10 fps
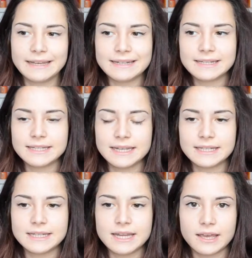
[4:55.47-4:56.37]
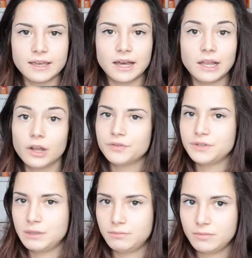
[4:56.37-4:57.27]
and that a lot
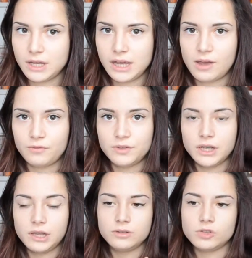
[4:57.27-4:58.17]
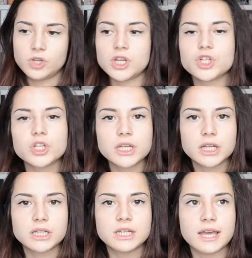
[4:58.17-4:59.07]
of them have the hallucination
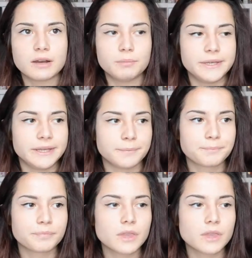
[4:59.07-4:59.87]
that they are being